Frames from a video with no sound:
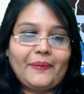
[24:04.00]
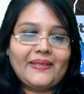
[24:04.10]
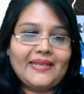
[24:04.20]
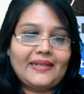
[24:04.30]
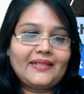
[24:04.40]

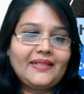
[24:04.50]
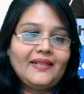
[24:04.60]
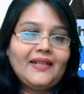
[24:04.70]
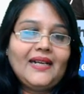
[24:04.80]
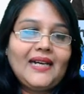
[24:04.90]
percent.
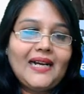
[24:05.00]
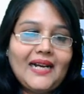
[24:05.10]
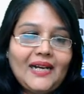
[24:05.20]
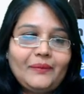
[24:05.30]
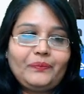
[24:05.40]

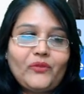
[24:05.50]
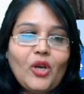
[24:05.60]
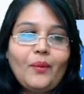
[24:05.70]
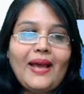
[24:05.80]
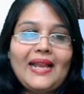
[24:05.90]
Um,
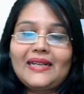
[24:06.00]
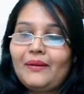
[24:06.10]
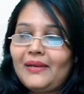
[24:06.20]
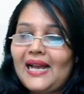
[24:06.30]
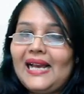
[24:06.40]
you're
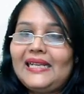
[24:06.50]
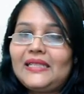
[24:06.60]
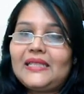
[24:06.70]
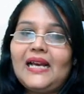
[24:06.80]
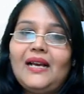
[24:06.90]
welcome
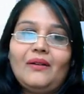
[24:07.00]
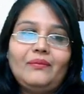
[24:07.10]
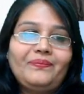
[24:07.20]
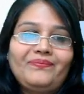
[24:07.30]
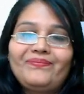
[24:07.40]
guys.
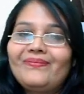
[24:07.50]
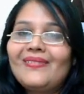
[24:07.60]
Um,